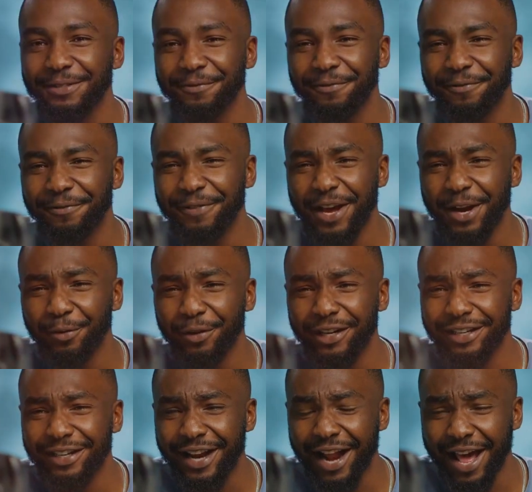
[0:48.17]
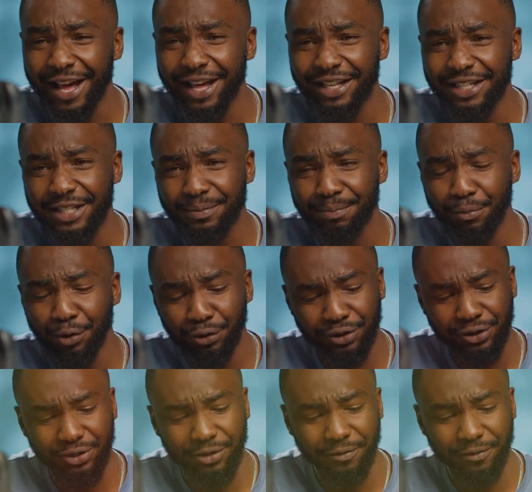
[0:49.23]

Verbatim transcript: And guess what? That day has come.